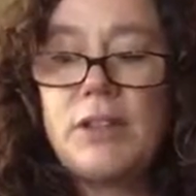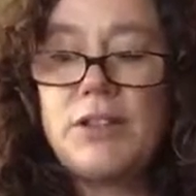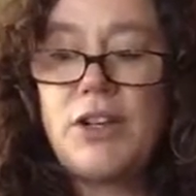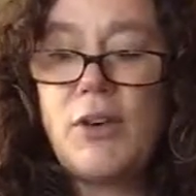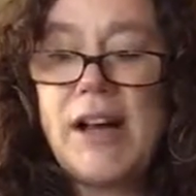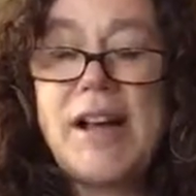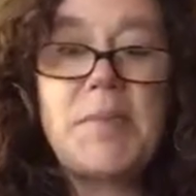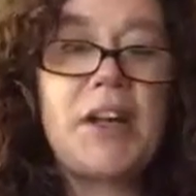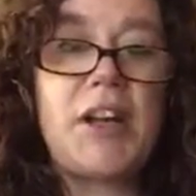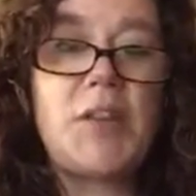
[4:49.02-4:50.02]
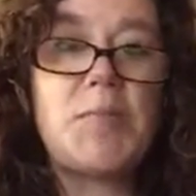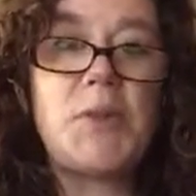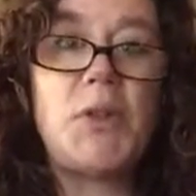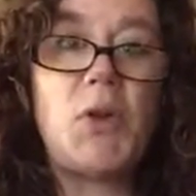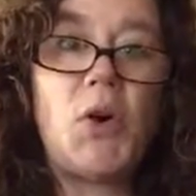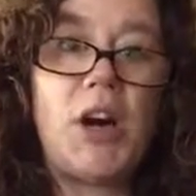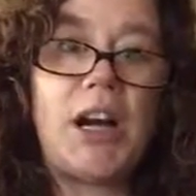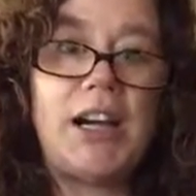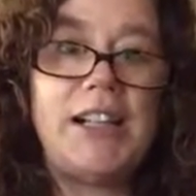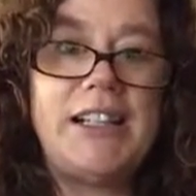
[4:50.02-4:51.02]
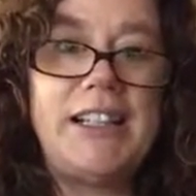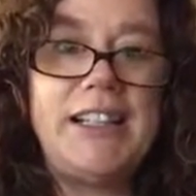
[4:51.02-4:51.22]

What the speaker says: So I am going to implore